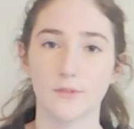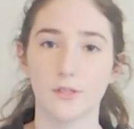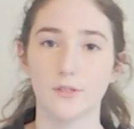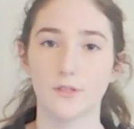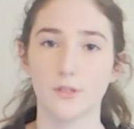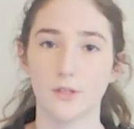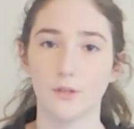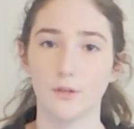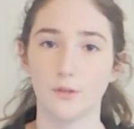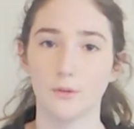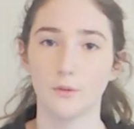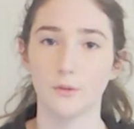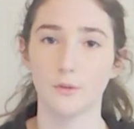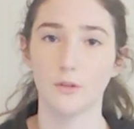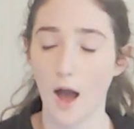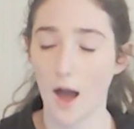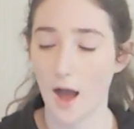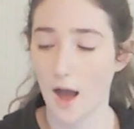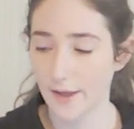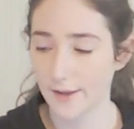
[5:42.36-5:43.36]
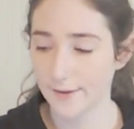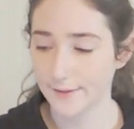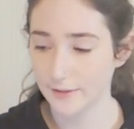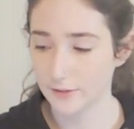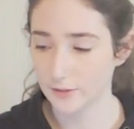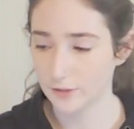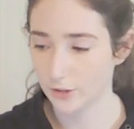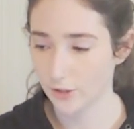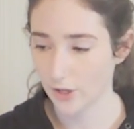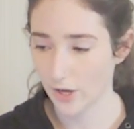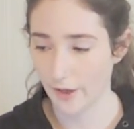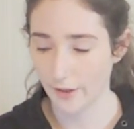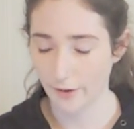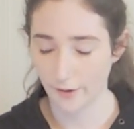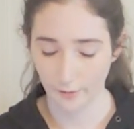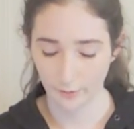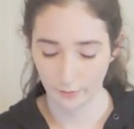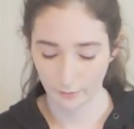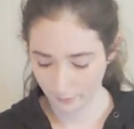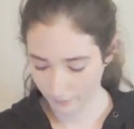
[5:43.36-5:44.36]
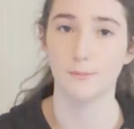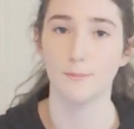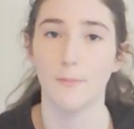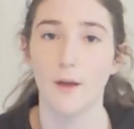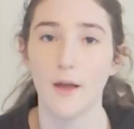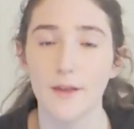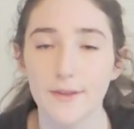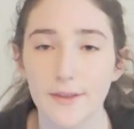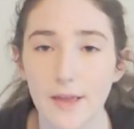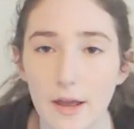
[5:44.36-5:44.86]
to do eyeshadow. My